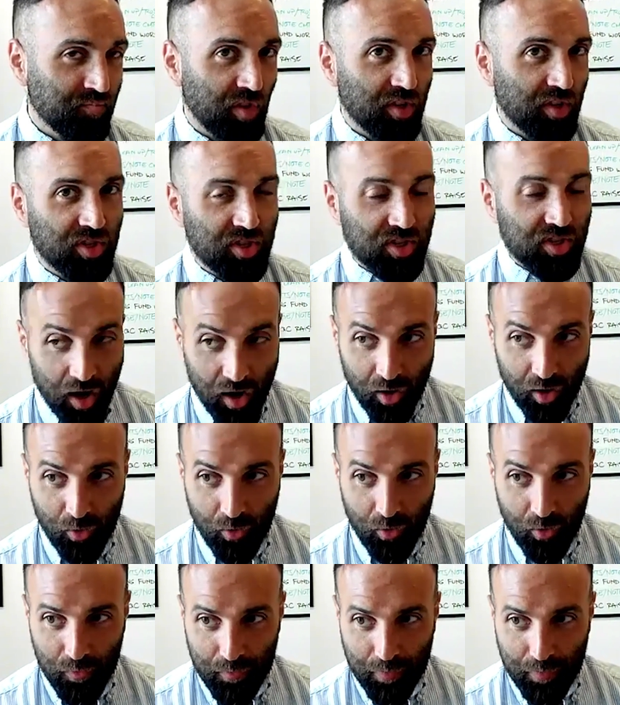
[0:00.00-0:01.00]

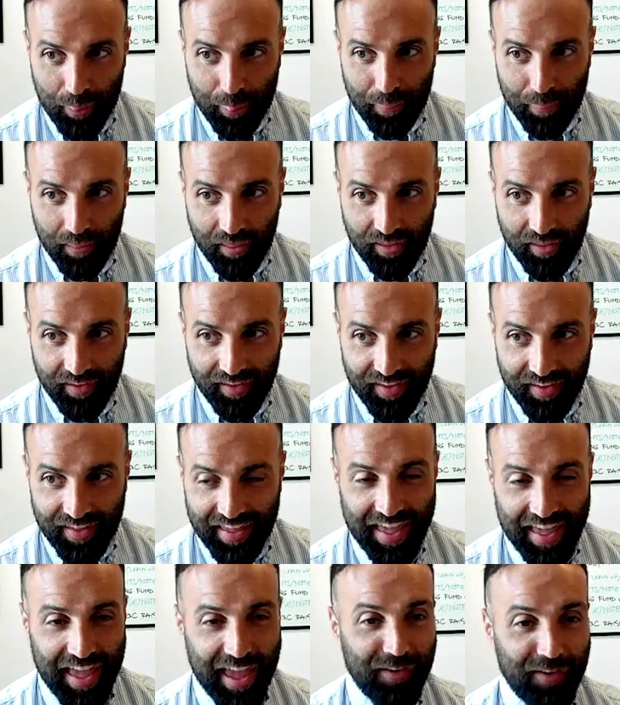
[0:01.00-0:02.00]
So
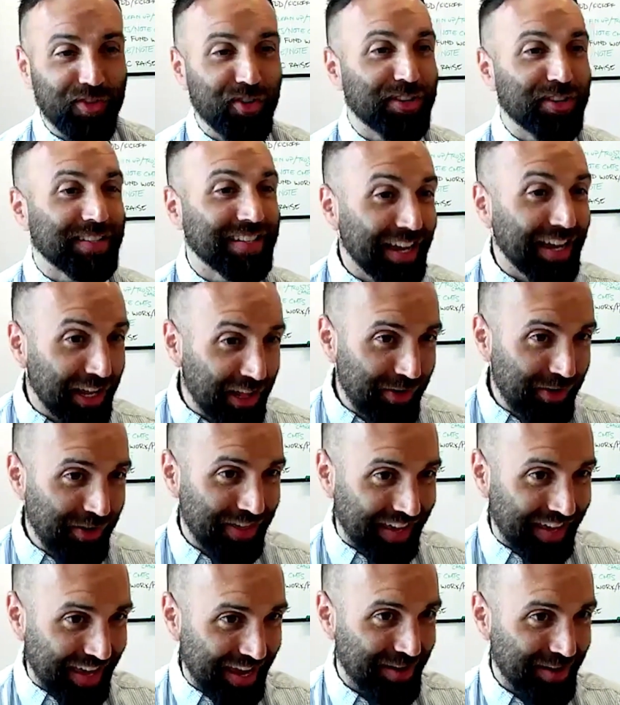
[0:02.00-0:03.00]
if you're dealing with a
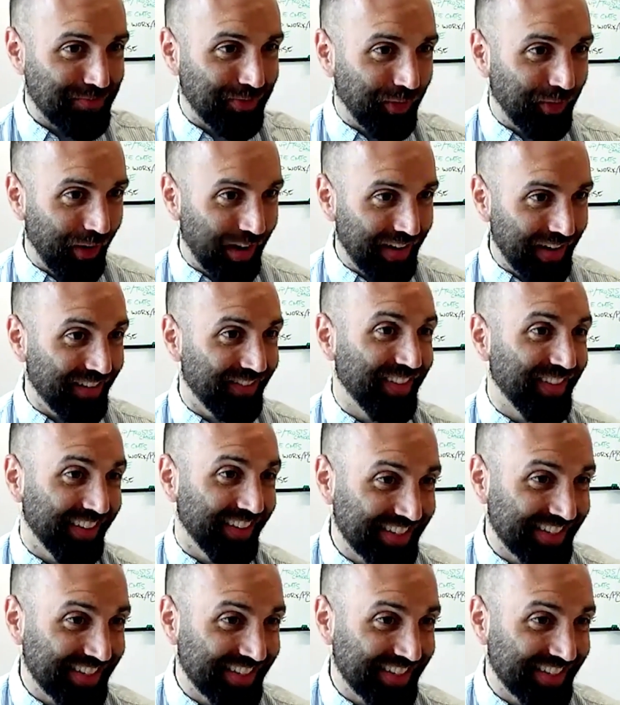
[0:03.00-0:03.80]
key employee that feels